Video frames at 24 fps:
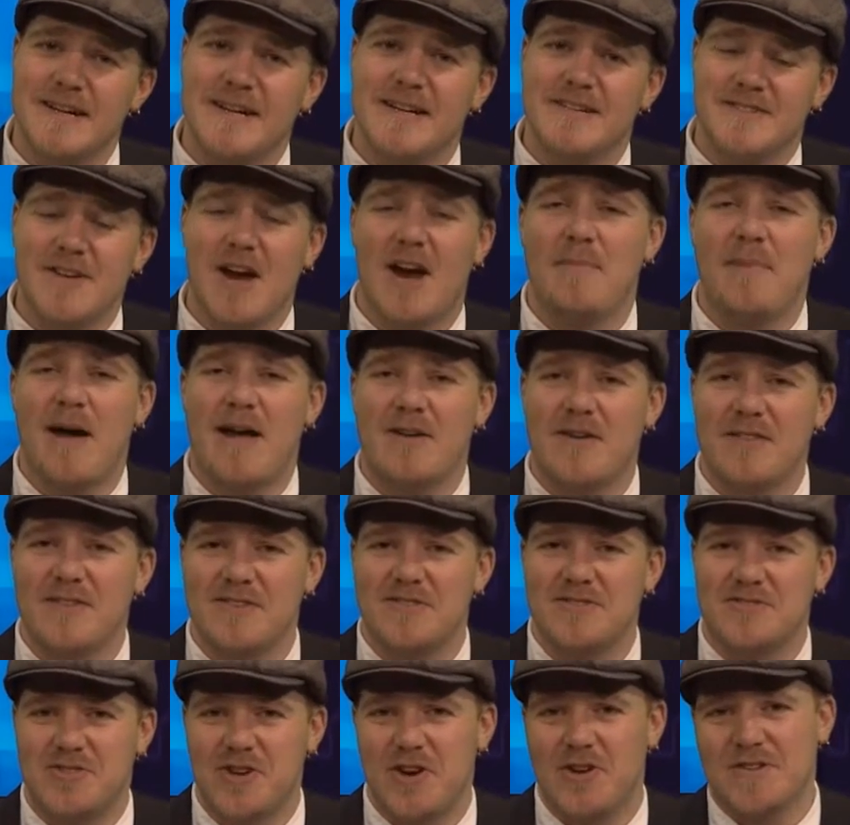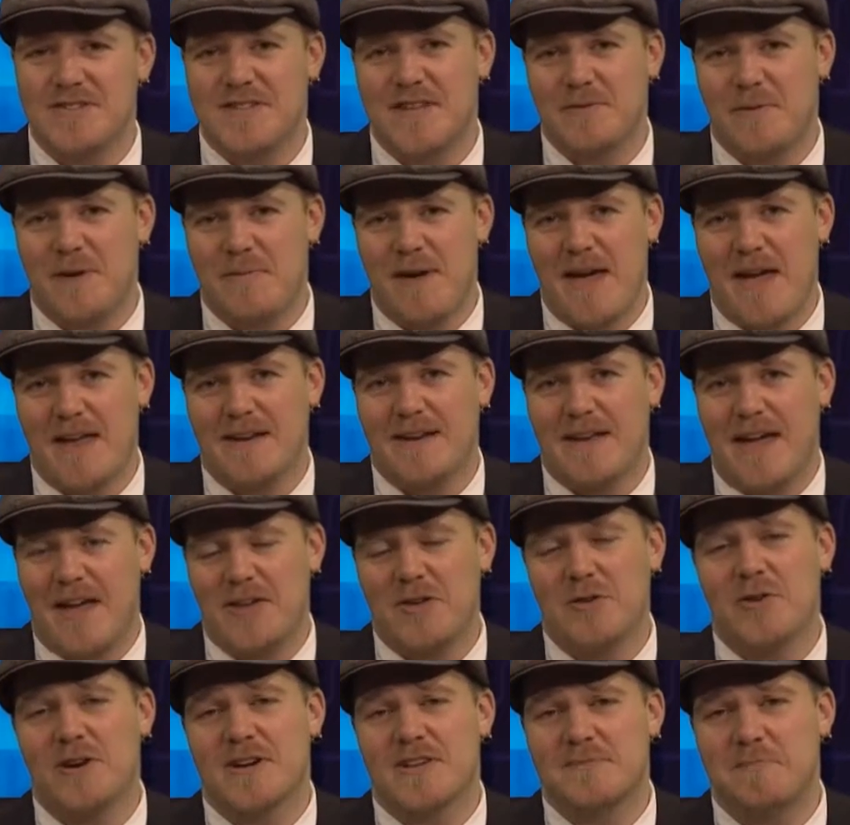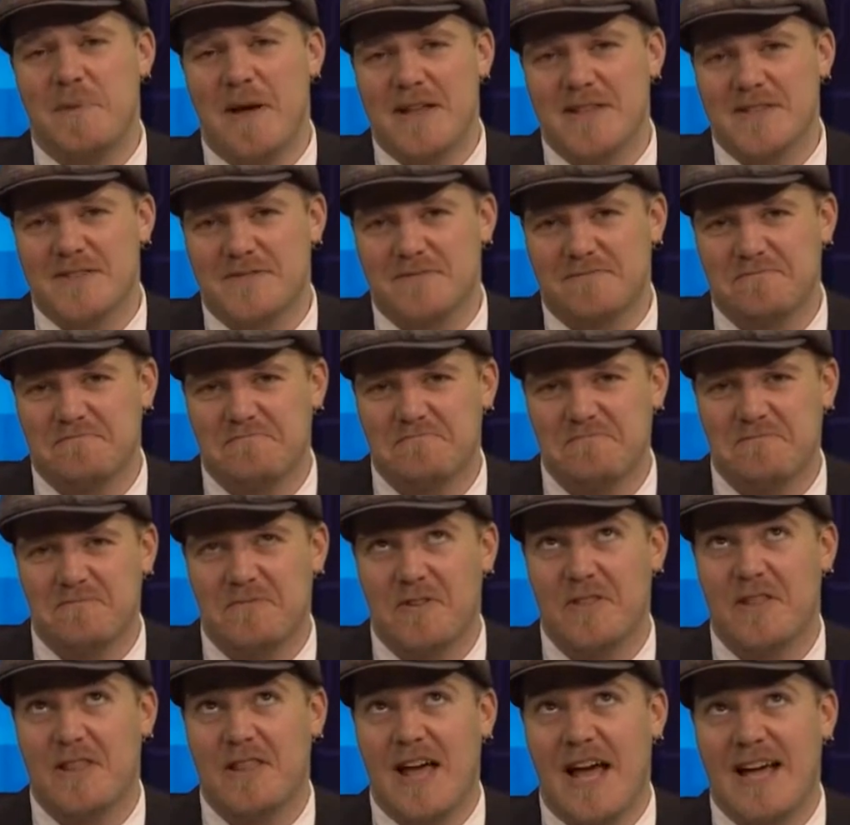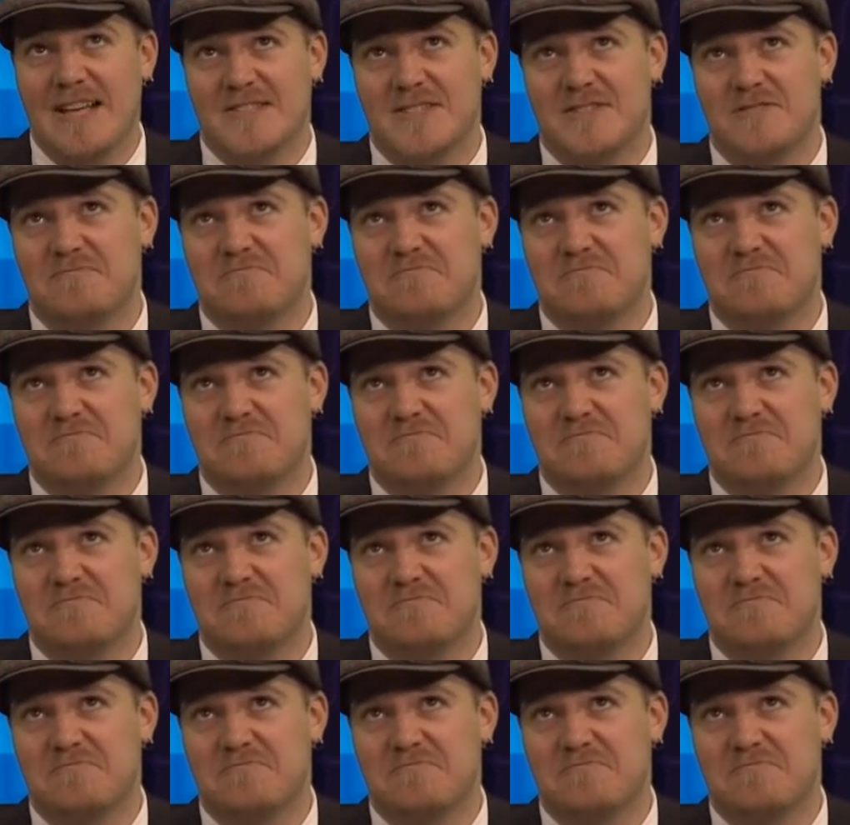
Sorry about all those jokes that we made at your expense for the last,